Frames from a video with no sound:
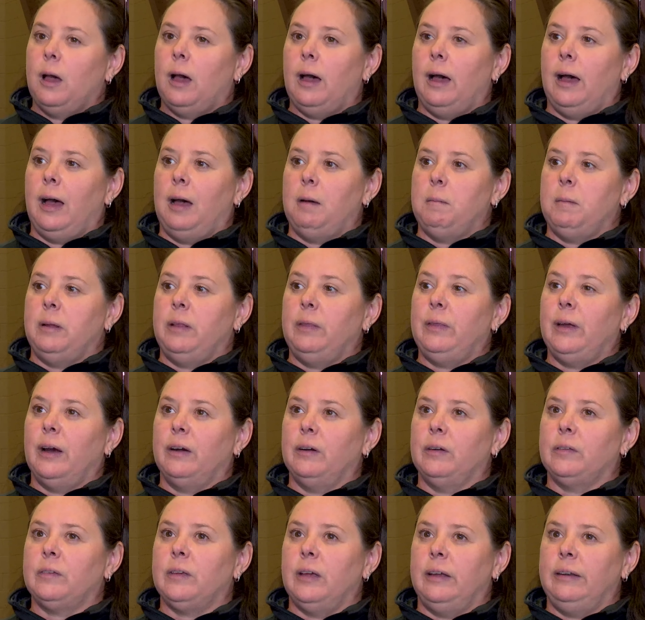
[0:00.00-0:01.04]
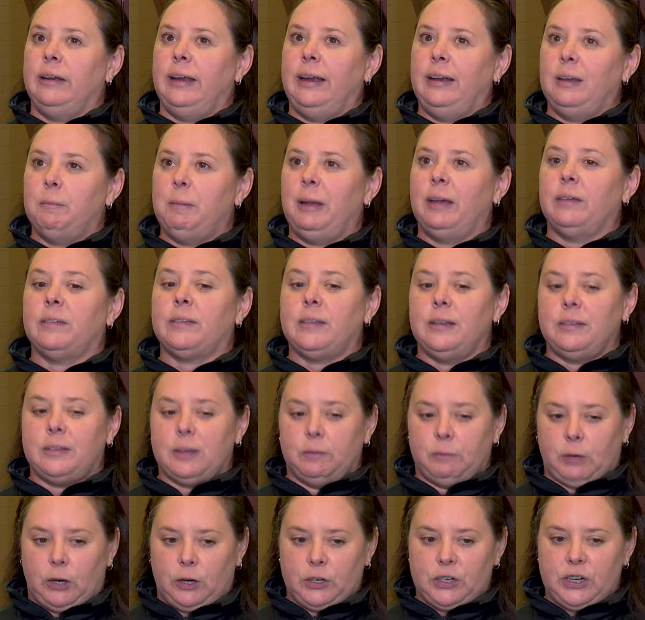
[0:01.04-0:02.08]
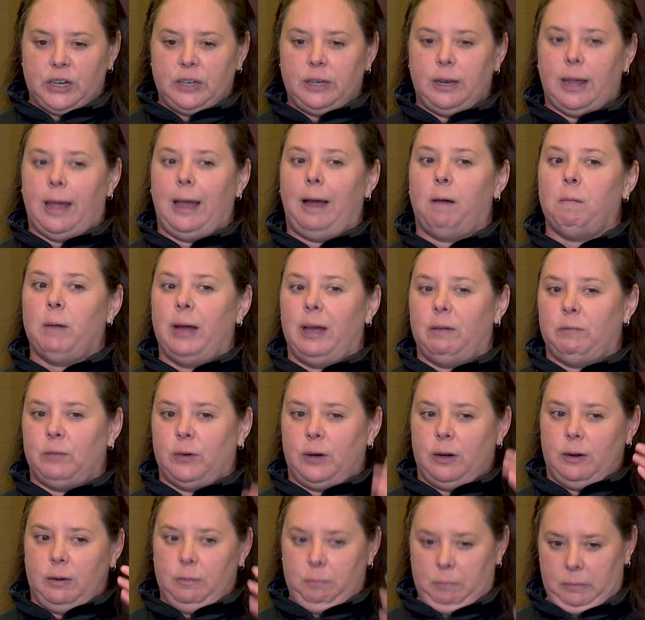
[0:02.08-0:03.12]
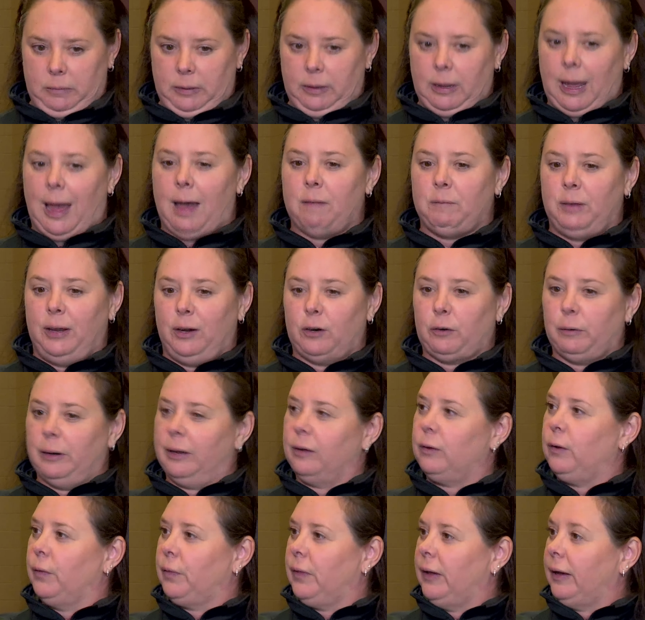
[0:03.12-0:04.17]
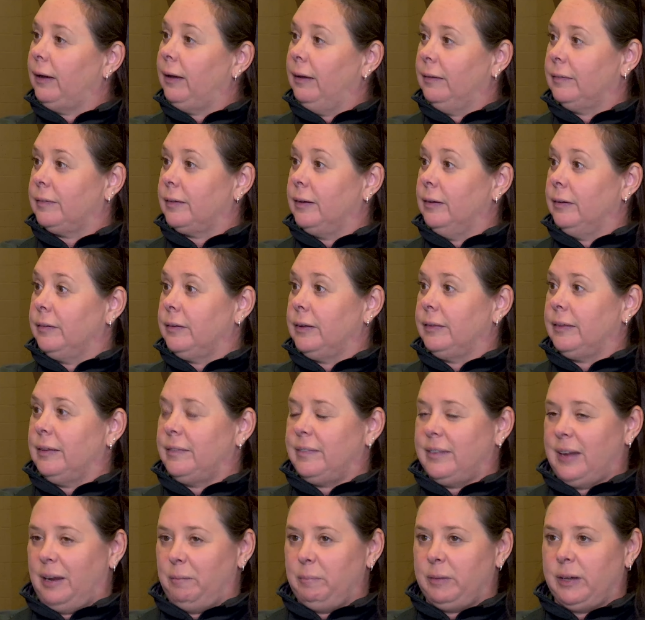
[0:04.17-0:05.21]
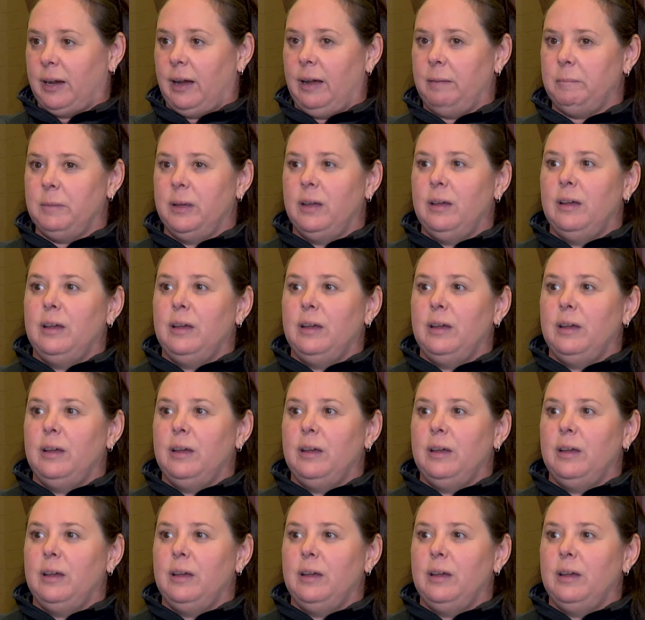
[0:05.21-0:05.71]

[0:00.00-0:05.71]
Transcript: Um, there's a need to be a sense of urgent, however, having critical thinking mm -hmm. skills at the same time.